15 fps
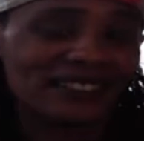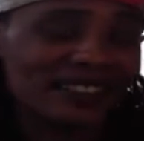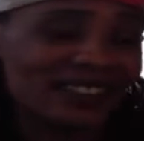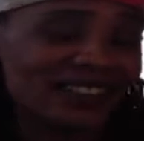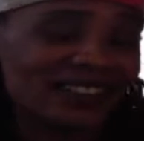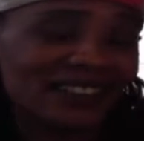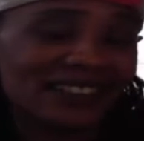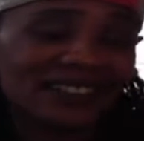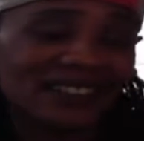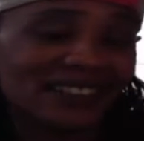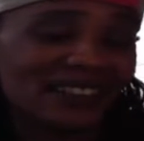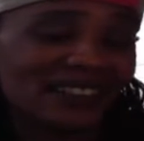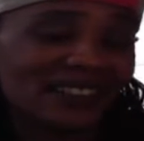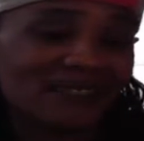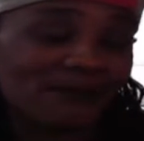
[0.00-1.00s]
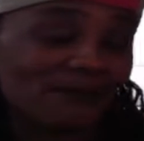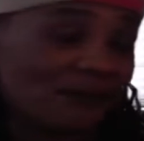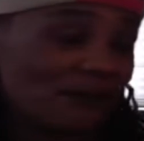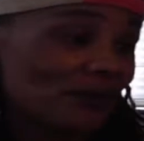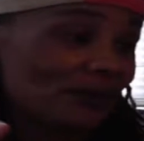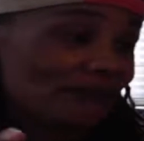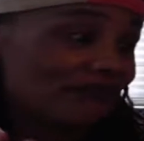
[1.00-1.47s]
and
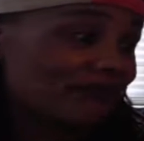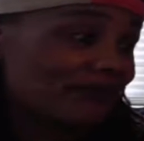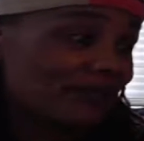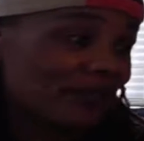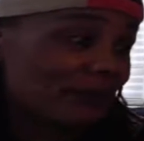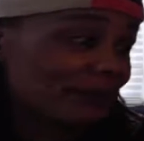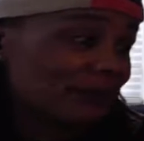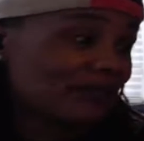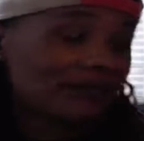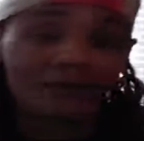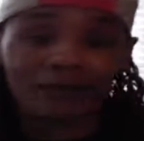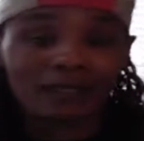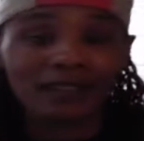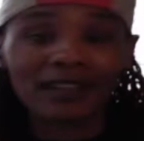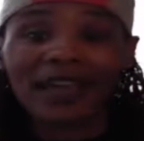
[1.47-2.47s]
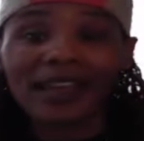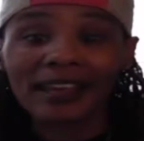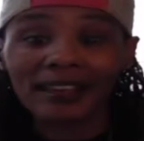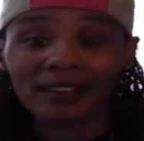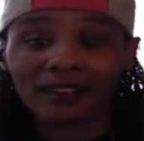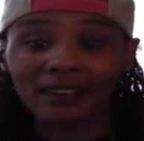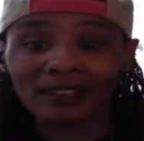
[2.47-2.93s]
for up to
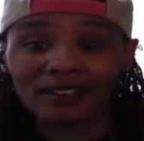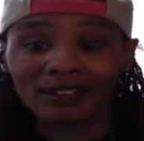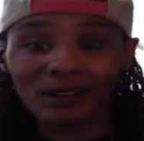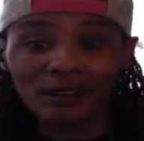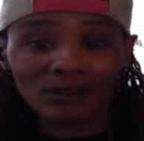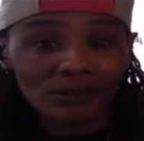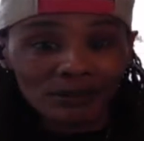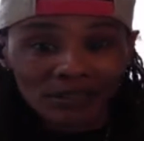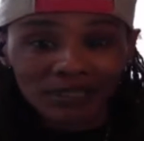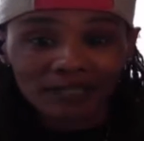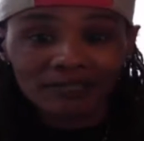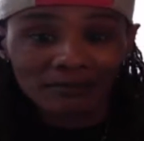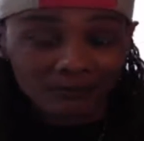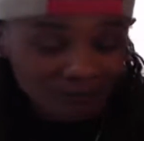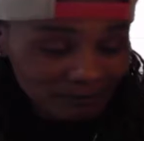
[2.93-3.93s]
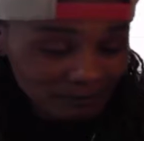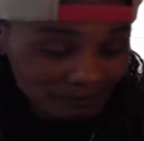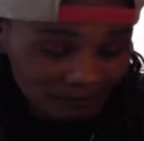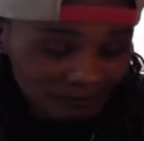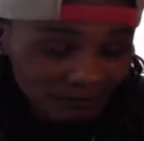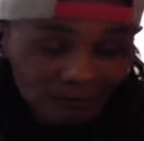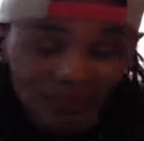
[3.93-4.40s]
today, you could
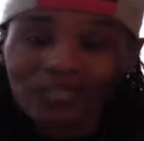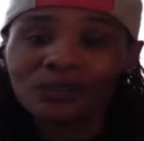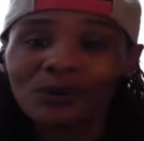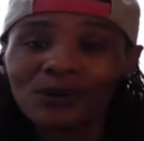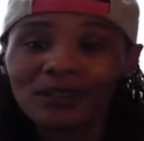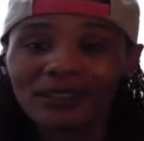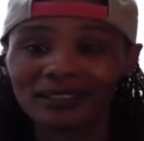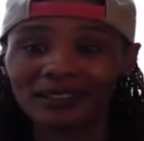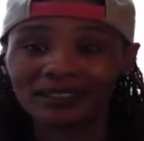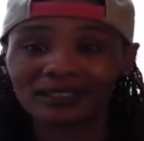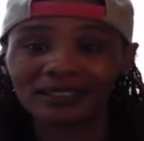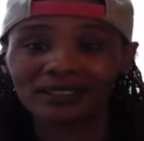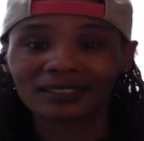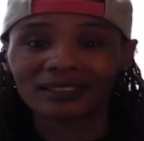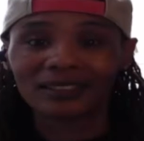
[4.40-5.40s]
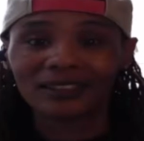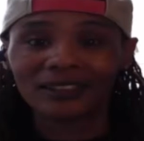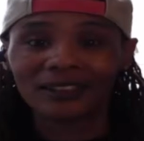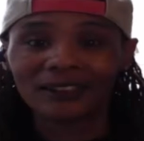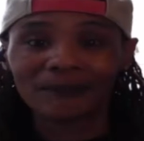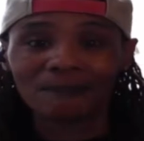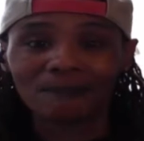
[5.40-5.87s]
be doing this.
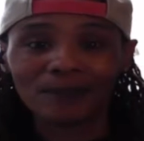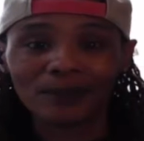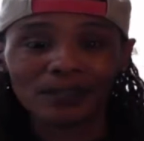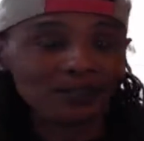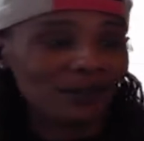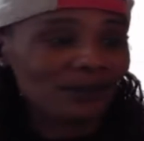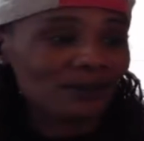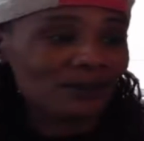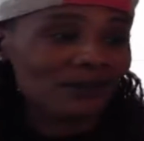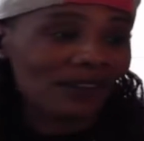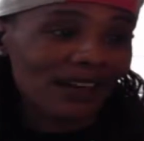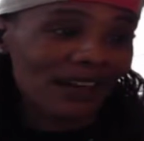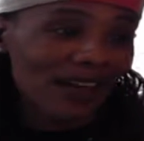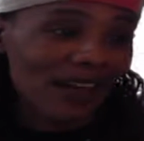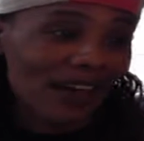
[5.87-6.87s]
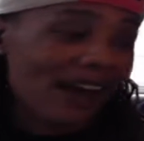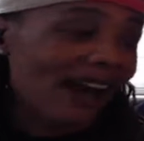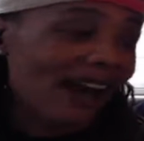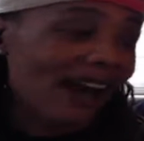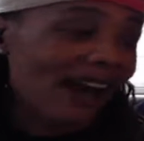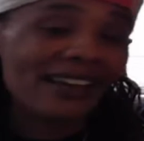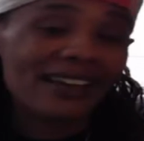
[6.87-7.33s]
You know,
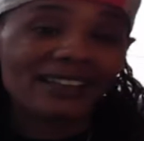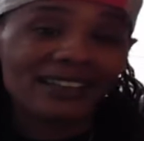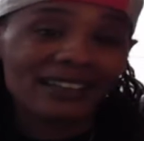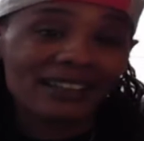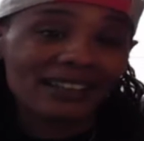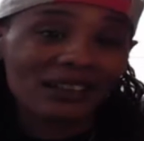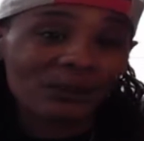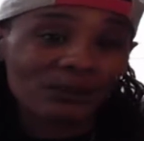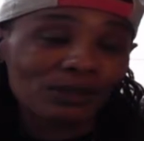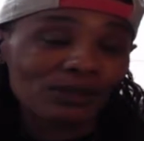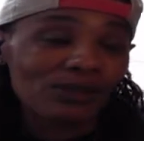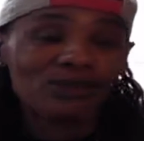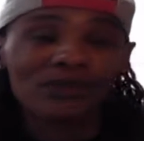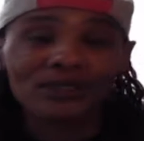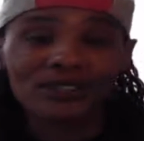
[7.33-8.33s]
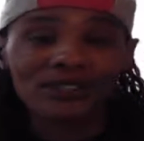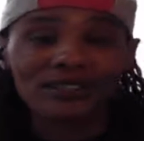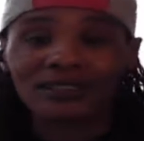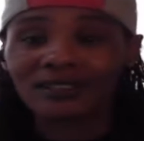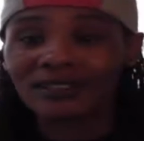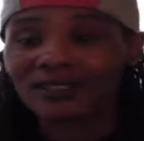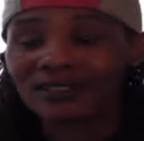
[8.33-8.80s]
I was doing
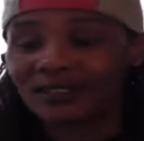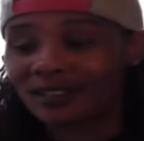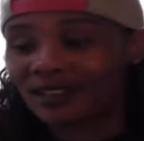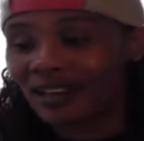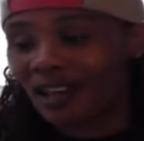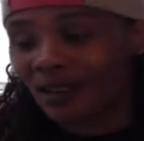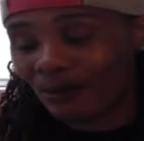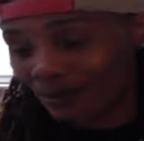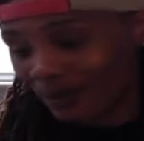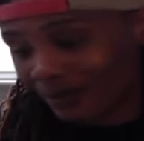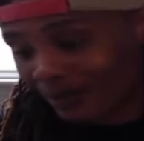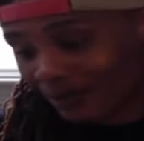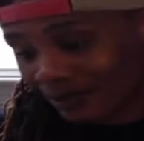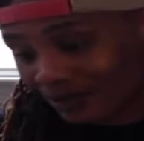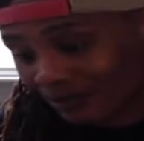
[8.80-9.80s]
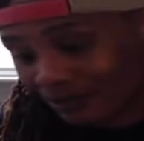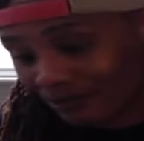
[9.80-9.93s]
this till I was